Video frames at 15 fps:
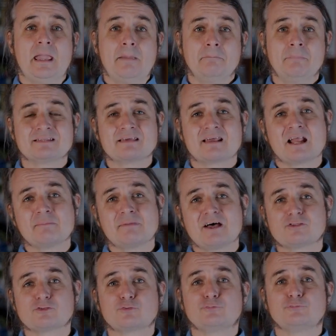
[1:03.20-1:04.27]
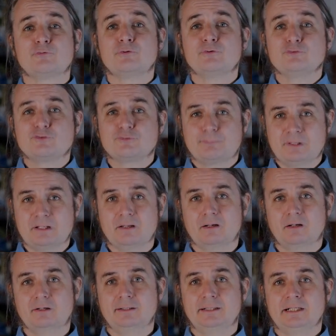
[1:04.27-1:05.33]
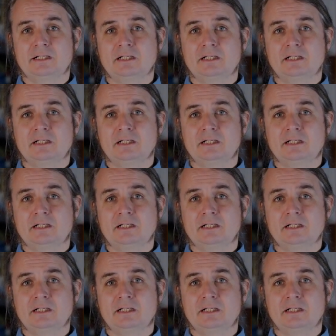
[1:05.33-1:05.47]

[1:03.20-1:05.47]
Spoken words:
Metalama's first pillar